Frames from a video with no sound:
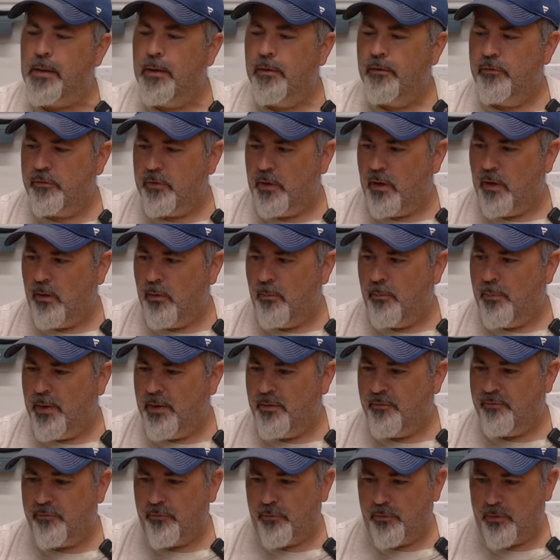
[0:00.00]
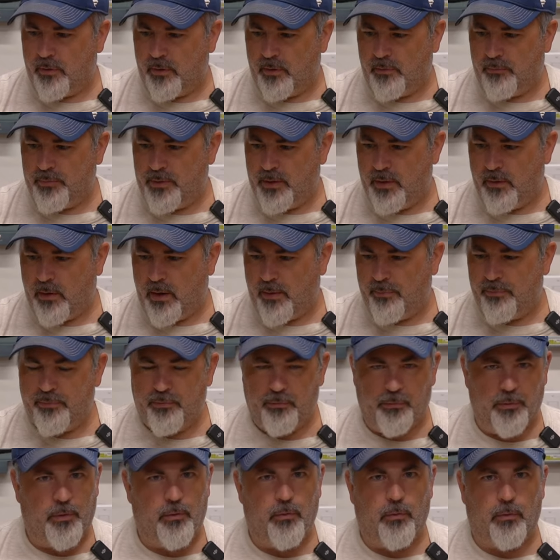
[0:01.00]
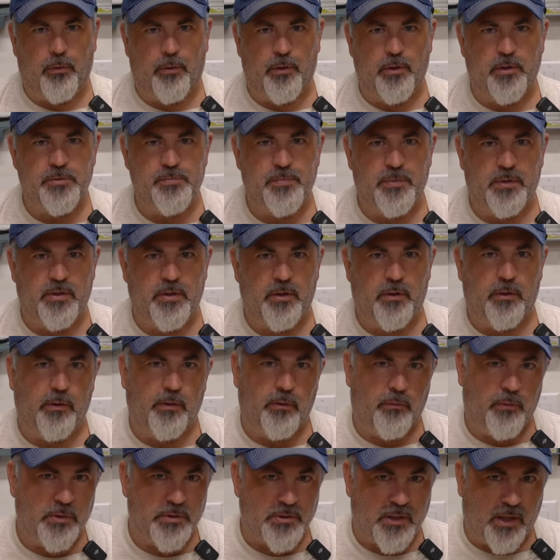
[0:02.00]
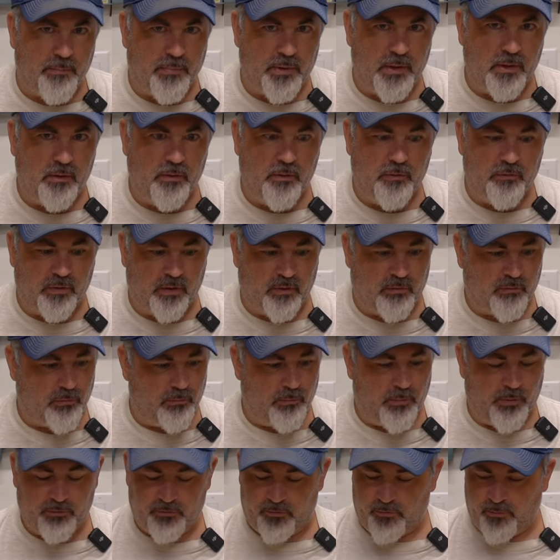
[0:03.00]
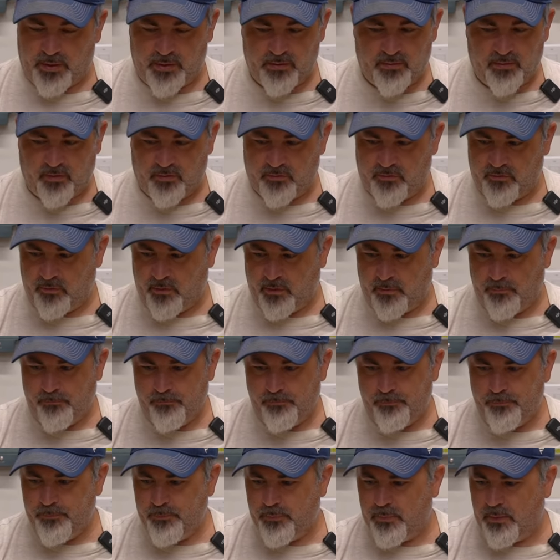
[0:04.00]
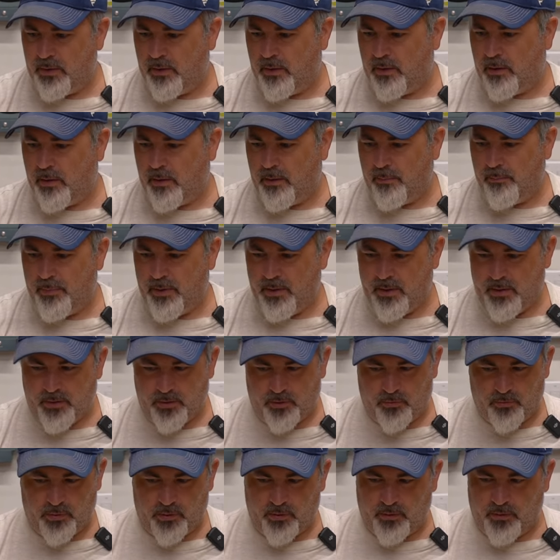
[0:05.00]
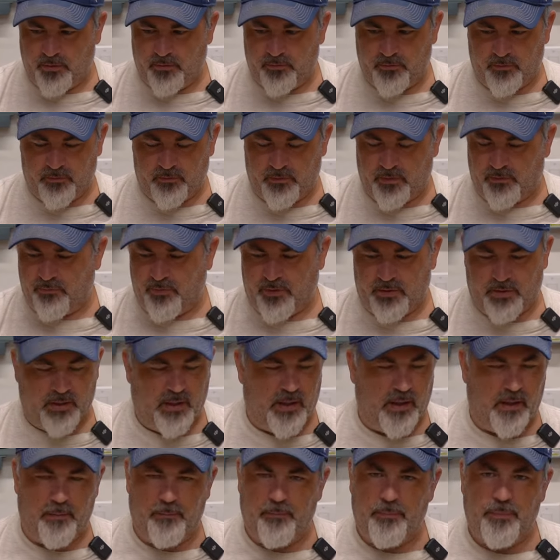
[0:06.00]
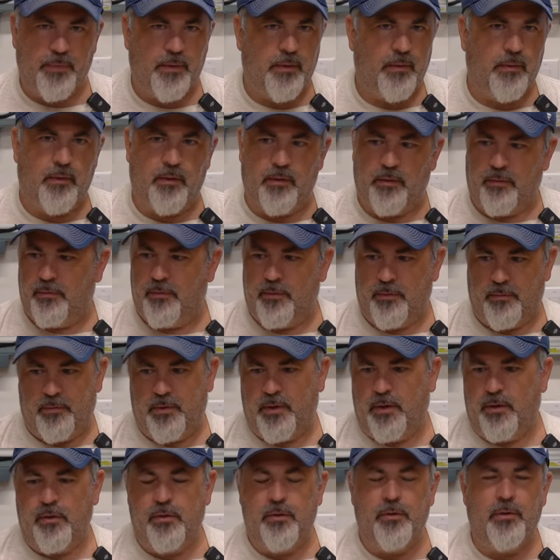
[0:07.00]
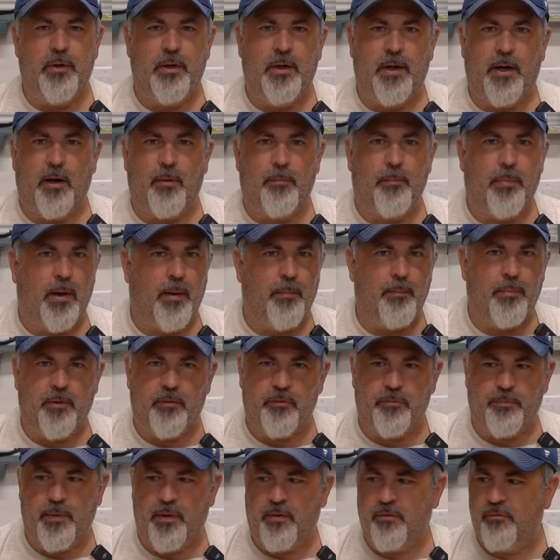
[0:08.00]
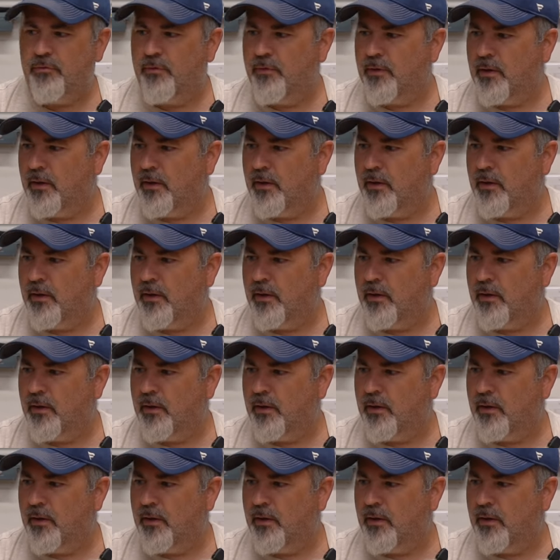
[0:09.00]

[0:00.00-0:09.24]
So, but for, up through the 1/4 inch material, which I've been using through most of my testing, and acrylics and stuff like that, the included air pump has been,